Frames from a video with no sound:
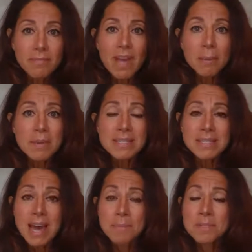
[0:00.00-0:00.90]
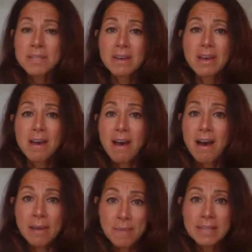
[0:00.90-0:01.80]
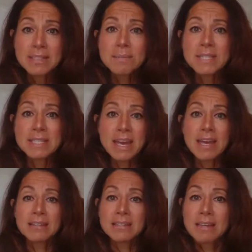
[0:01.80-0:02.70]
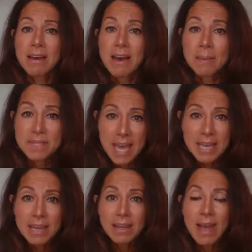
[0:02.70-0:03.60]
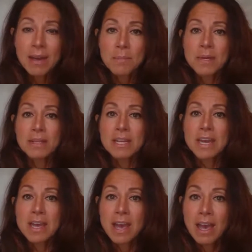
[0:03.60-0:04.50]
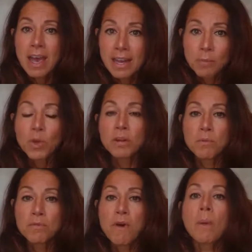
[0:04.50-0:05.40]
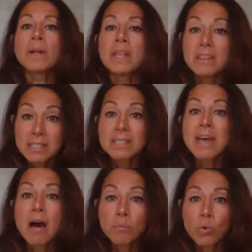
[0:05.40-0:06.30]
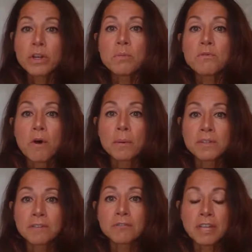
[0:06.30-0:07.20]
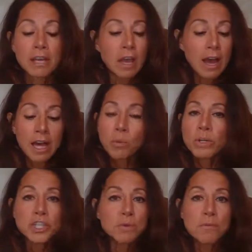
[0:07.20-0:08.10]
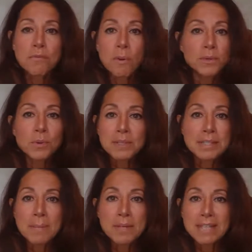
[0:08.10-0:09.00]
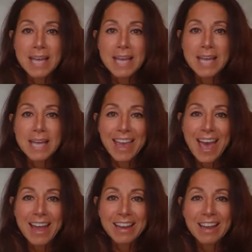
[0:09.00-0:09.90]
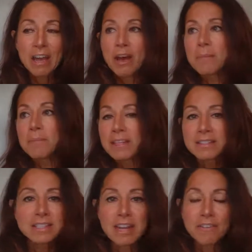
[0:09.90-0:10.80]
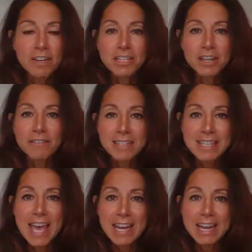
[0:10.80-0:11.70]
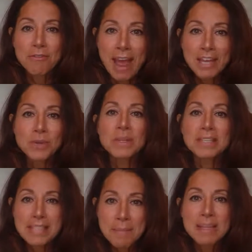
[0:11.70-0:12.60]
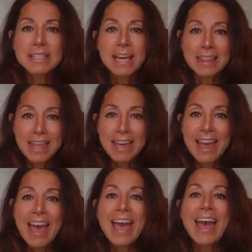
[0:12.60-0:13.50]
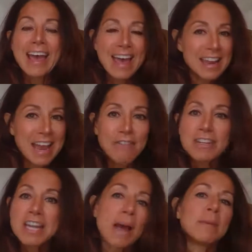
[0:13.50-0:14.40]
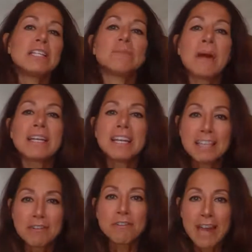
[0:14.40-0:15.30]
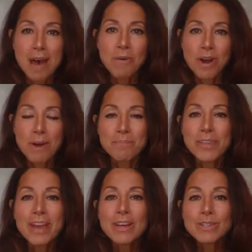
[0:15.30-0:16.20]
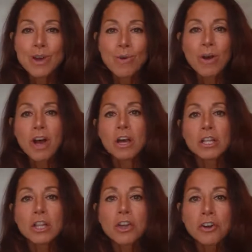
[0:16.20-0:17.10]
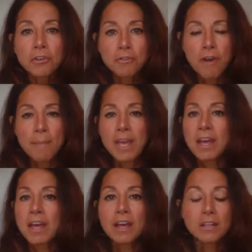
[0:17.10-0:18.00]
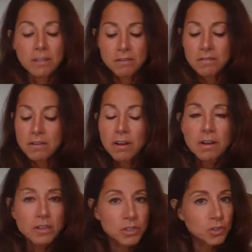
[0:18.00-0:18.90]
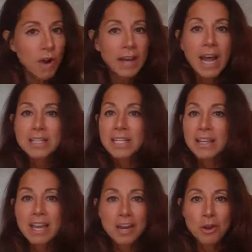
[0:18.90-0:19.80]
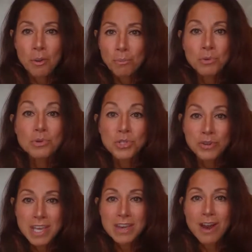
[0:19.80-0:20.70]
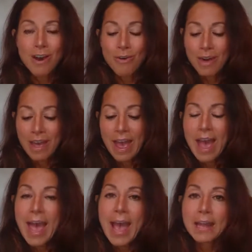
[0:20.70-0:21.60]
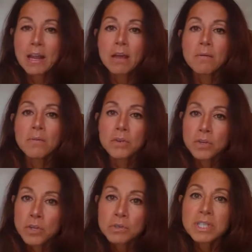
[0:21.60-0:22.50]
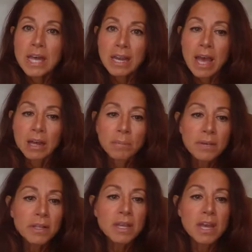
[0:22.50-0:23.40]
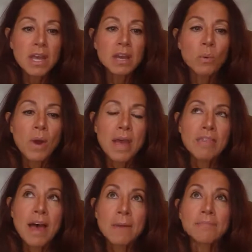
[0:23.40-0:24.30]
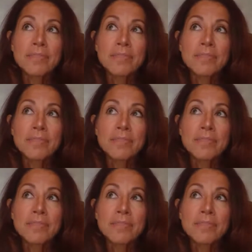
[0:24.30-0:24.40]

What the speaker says: I misstepped. I made some mistakes. I'm taking accountability and I'm going to move forward. Then this is how I'm going to move forward differently. I don't want you to move forward doing the same exact thing again. That's the definition of insanity, right? Doing the same exact thing and every time expecting a different outcome. So learn from it. Try not to let it bruise your ego and use that accountability in a way that